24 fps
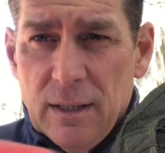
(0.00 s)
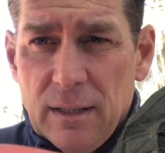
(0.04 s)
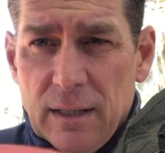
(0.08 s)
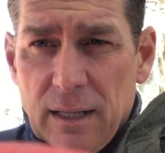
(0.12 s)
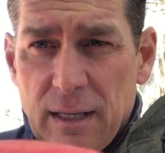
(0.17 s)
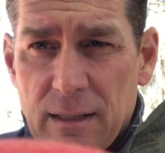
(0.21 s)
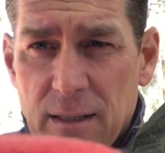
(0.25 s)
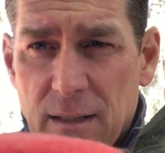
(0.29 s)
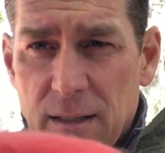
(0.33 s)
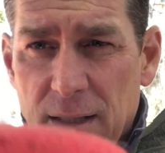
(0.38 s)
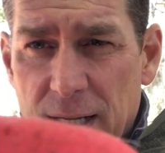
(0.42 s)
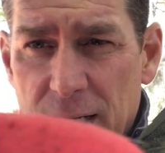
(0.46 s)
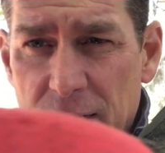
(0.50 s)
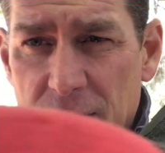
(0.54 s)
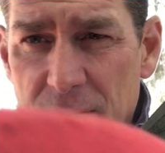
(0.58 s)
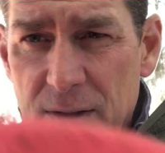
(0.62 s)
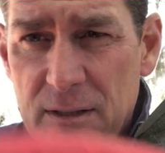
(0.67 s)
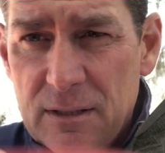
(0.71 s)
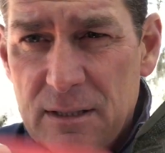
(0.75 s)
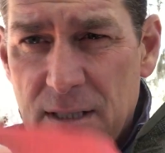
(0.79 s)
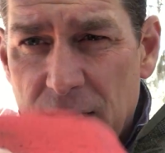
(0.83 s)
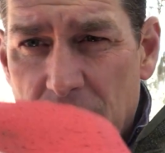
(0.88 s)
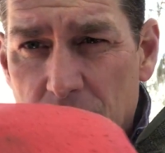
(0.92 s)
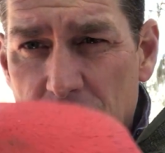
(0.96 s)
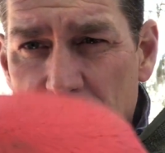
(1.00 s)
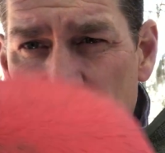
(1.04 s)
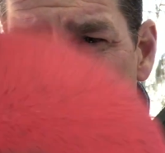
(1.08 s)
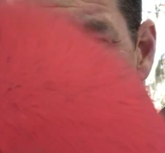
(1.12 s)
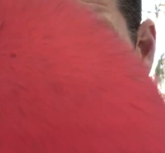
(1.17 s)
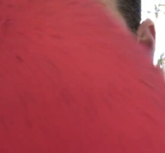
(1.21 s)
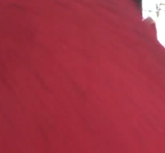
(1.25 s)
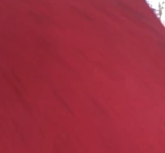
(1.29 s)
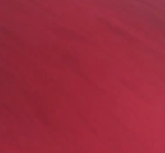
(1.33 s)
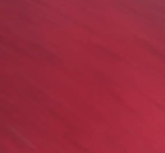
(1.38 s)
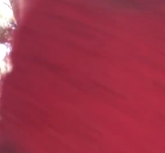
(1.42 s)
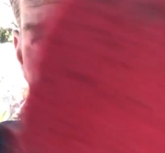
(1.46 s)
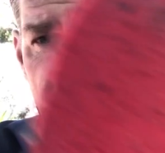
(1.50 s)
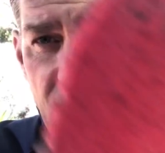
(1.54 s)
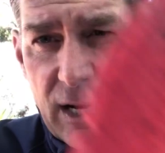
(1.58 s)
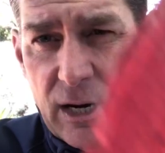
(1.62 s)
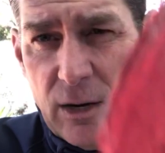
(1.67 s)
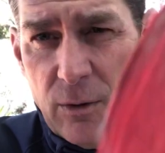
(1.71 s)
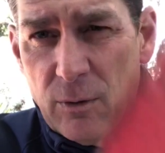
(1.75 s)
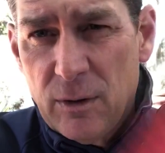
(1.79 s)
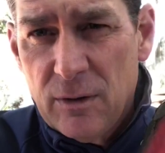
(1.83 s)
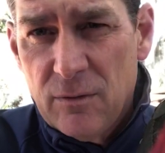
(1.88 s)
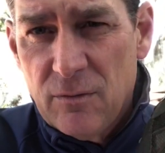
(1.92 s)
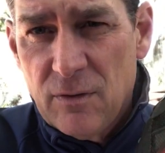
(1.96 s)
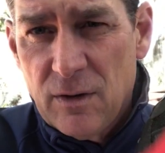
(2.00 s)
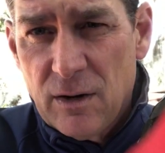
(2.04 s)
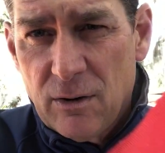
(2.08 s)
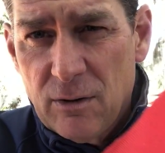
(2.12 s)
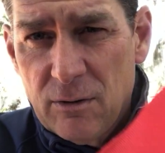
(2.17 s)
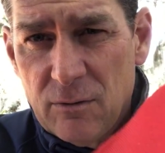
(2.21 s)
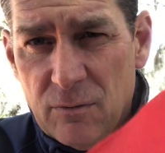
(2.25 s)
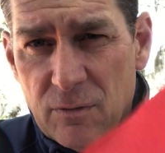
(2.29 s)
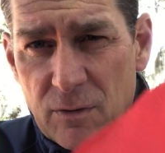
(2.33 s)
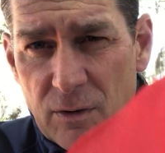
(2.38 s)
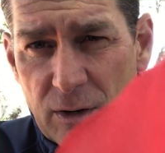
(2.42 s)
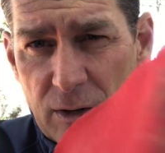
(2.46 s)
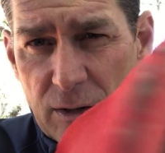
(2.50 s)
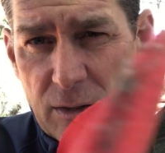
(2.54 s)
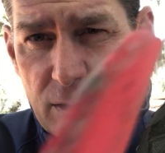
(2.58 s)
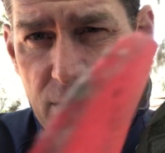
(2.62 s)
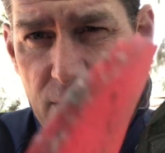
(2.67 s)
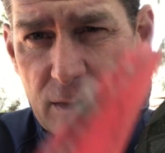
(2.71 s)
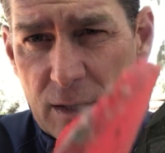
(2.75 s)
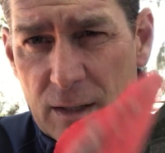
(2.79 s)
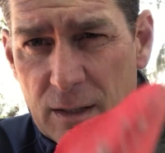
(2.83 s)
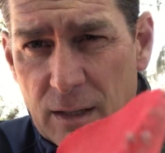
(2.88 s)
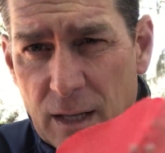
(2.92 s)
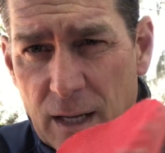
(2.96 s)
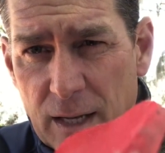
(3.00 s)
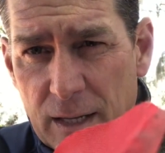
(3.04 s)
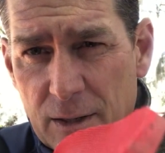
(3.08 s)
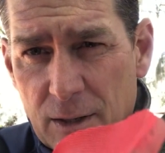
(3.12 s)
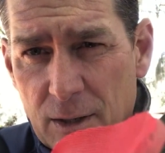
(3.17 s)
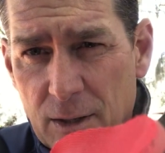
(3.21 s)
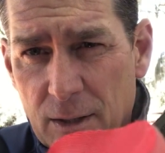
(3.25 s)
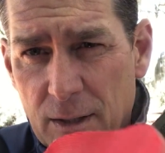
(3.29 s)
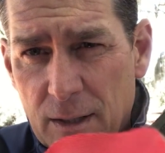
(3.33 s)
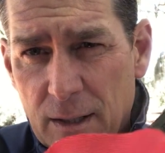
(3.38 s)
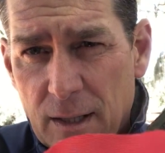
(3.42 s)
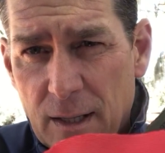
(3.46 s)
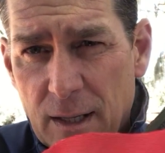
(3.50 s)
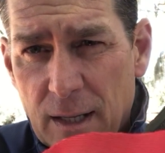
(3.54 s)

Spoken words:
like a lot of these companies. Very, very, very thin liner.